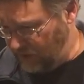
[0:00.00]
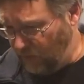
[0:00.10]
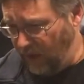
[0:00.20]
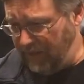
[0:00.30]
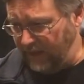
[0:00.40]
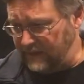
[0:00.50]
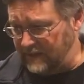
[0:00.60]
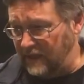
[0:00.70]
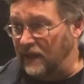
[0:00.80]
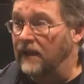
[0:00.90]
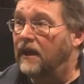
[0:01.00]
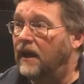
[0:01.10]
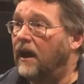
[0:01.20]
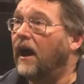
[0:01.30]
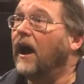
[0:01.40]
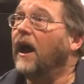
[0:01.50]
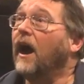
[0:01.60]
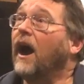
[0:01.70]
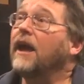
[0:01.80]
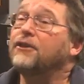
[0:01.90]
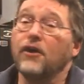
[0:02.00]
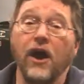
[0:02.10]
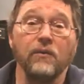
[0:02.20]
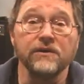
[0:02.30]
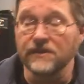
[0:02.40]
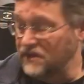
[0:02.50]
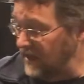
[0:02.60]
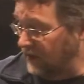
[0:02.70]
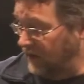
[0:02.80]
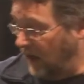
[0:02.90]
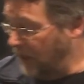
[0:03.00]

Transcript: the one that I thought was a secret.